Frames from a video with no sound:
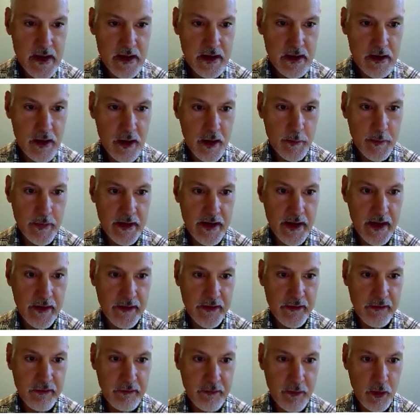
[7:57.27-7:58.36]
Carbon
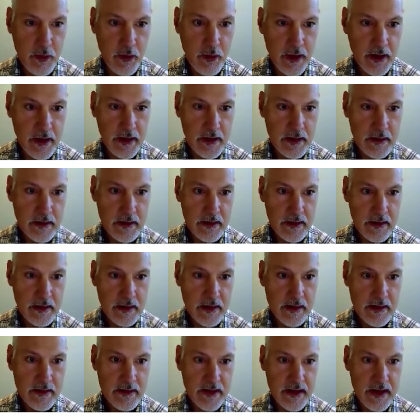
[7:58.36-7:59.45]
has four,
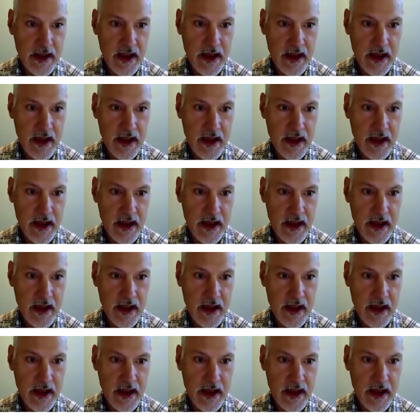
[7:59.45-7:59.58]
the